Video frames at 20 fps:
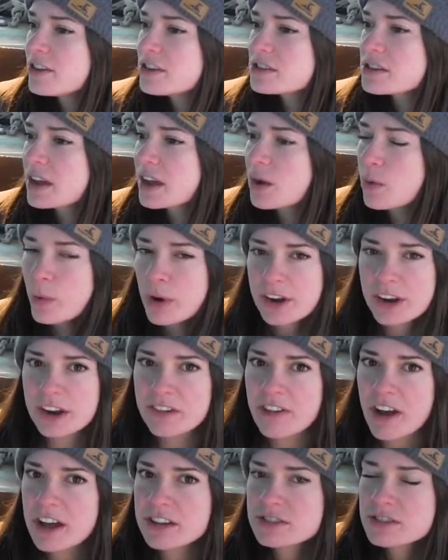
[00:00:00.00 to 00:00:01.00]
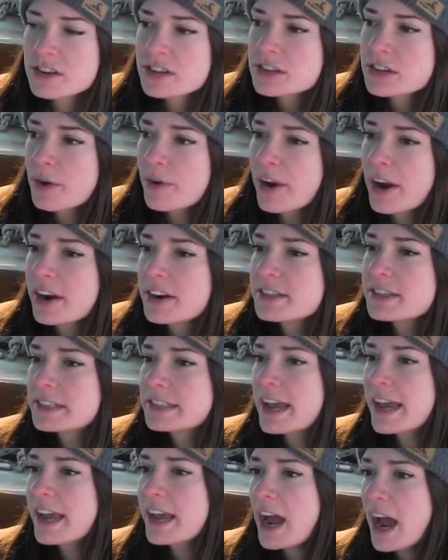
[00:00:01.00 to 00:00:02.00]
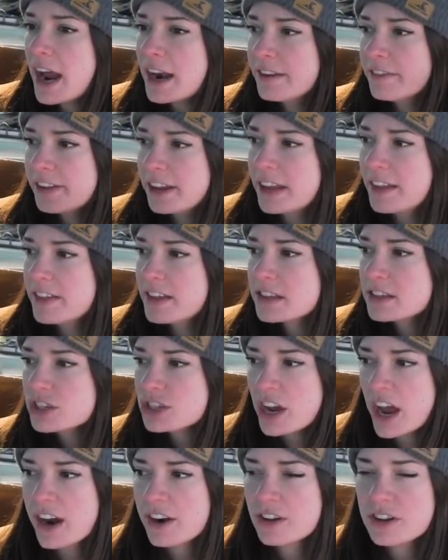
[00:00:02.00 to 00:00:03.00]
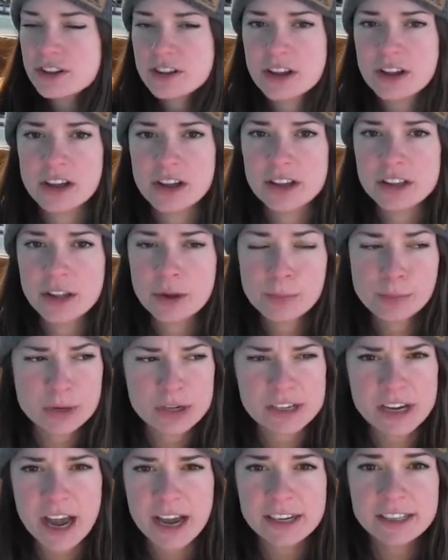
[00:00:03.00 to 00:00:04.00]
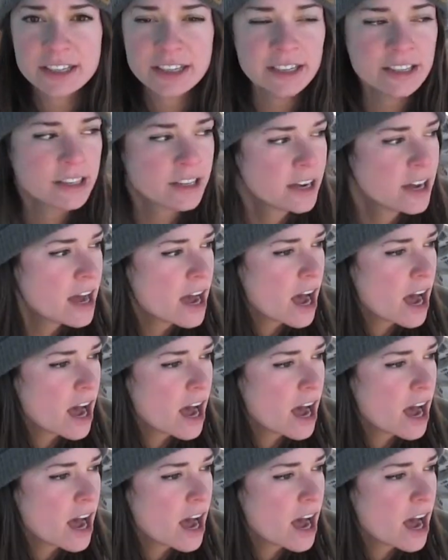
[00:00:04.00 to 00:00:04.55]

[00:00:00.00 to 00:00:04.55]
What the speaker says: There's like a wind advisory, so we're gonna stay kind of in this channel a little protected